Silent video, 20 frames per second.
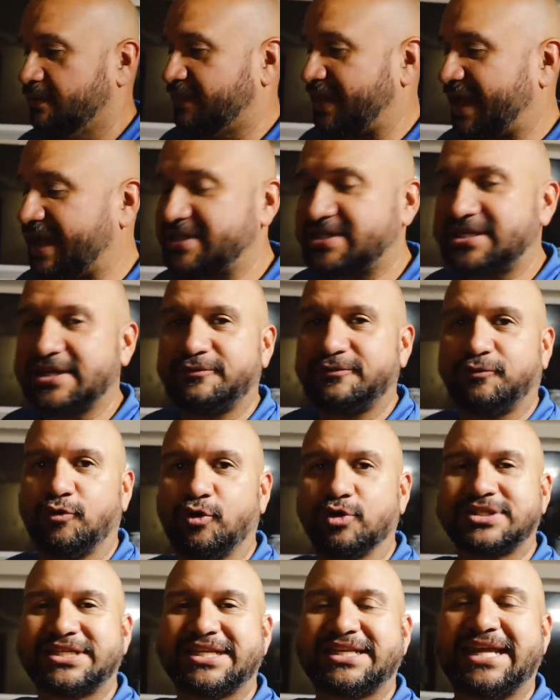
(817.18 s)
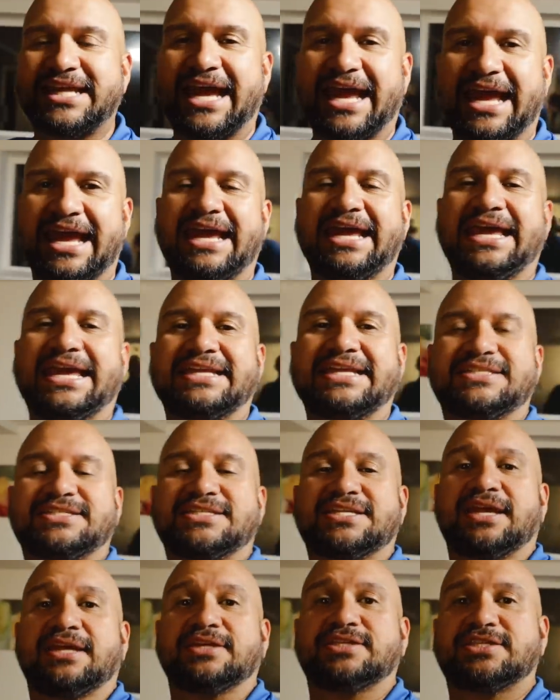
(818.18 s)
That's it for today.
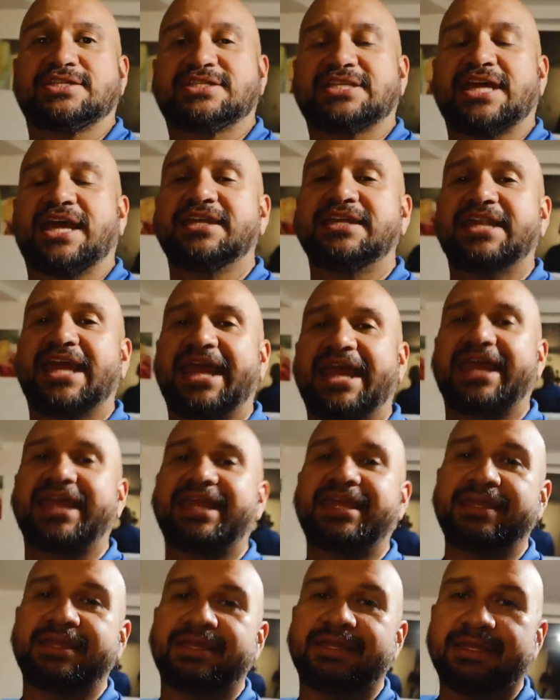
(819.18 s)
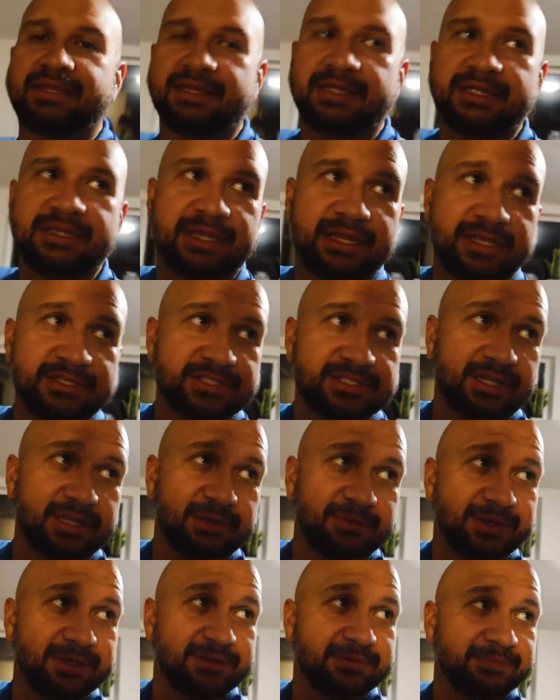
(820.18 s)
It's Sunday. It is
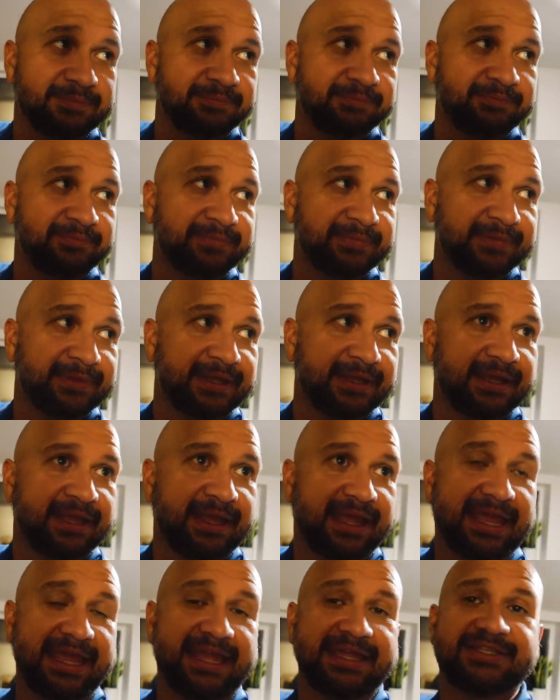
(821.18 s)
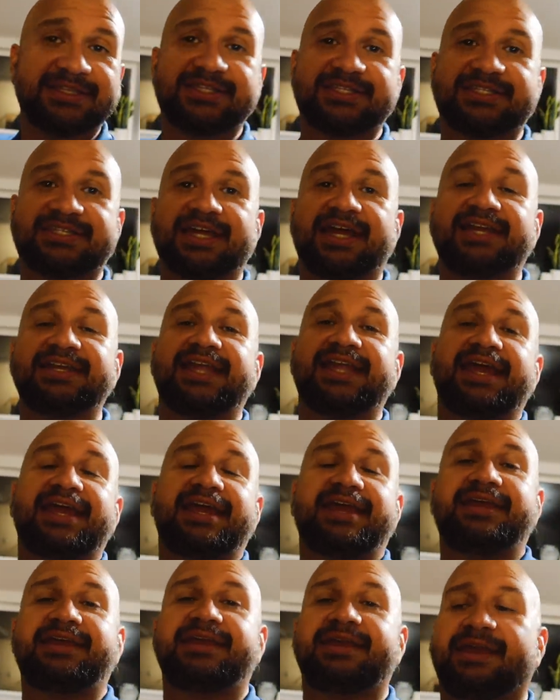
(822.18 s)
Sunday, right? Yep, it's Sunday.
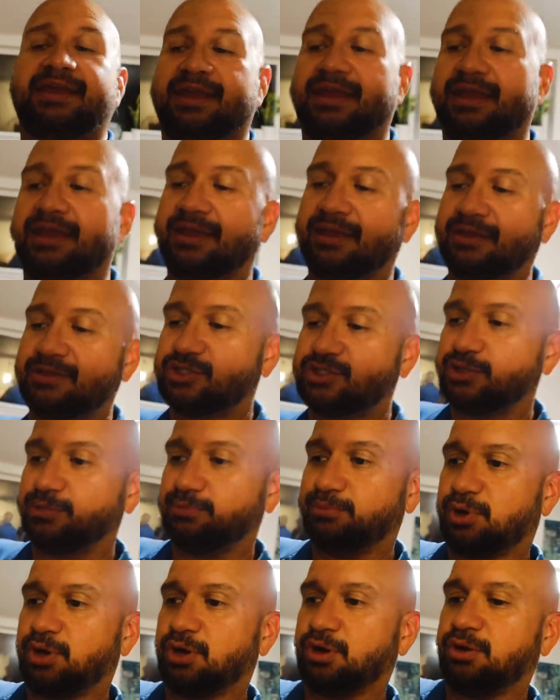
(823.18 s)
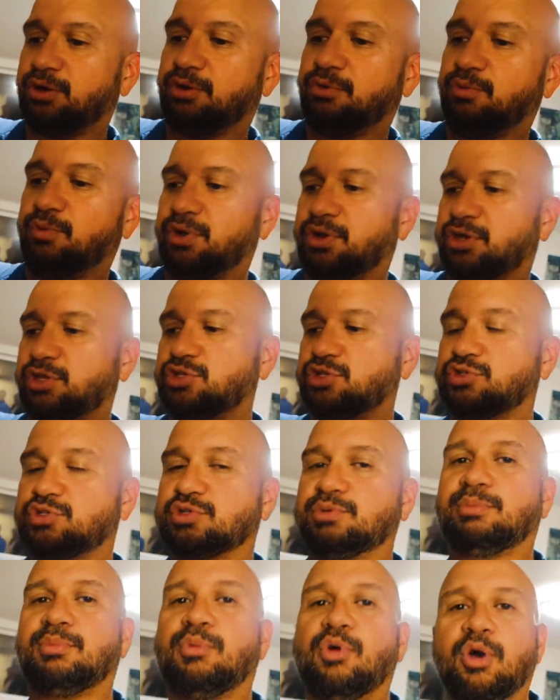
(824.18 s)
Sunday, and tomorrow we're going to do
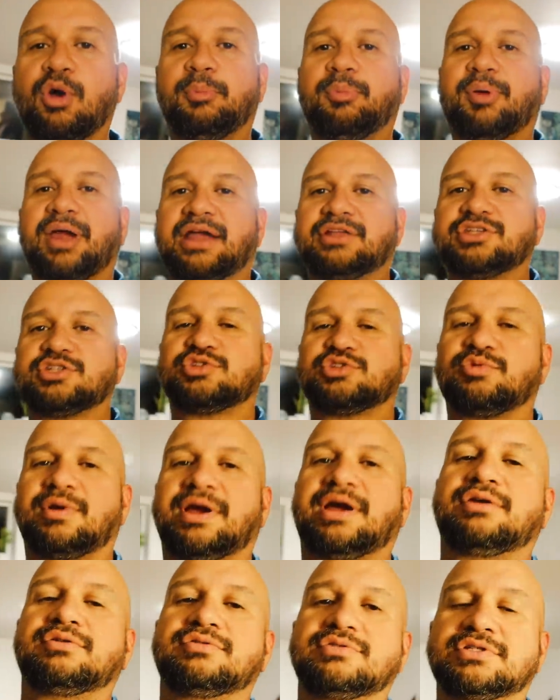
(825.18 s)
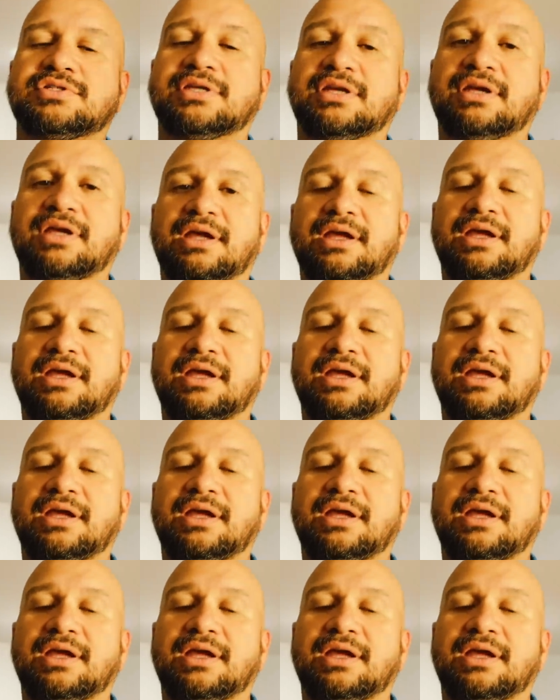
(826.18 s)
some more practice rounds